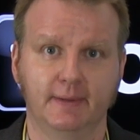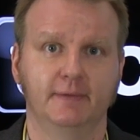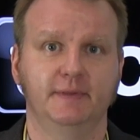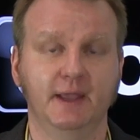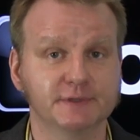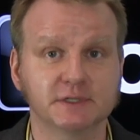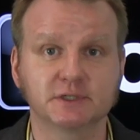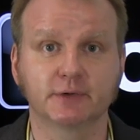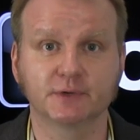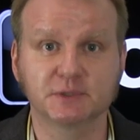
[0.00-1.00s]
The emphasis
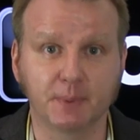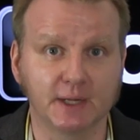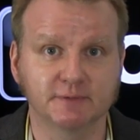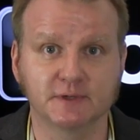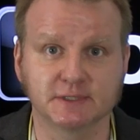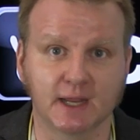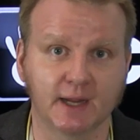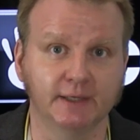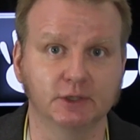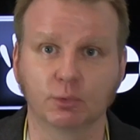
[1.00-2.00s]
on responsive
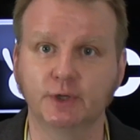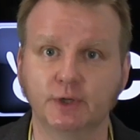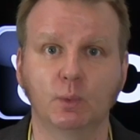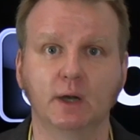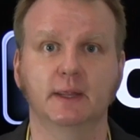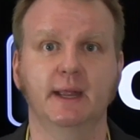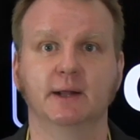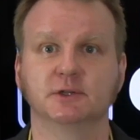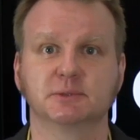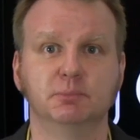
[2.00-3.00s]
design, grid-aware
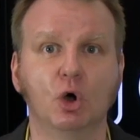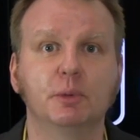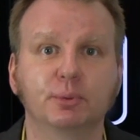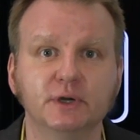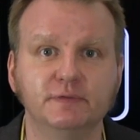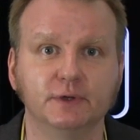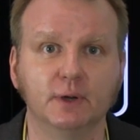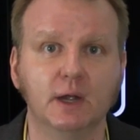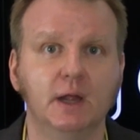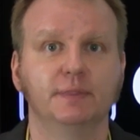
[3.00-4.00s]
layouts, mobile preview,
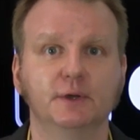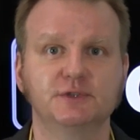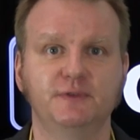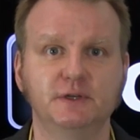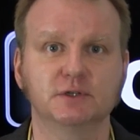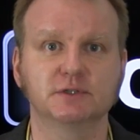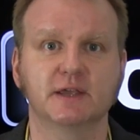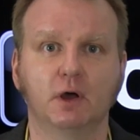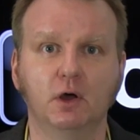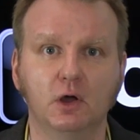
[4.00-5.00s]
those features
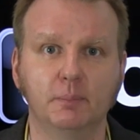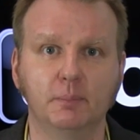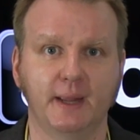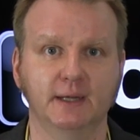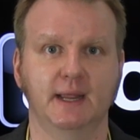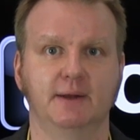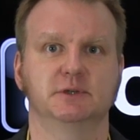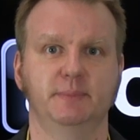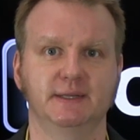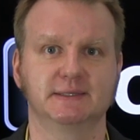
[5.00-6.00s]
have all panned out
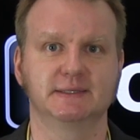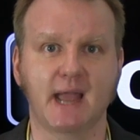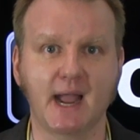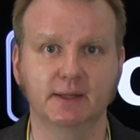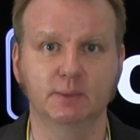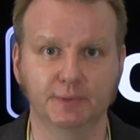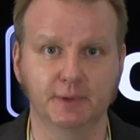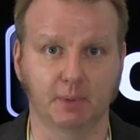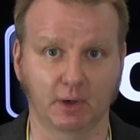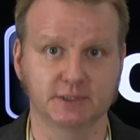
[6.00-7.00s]
to be exactly what the
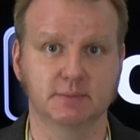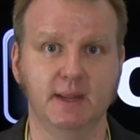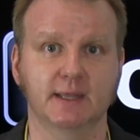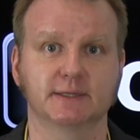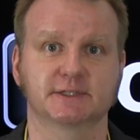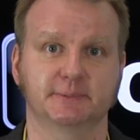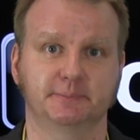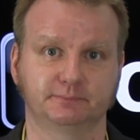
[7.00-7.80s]
market demands.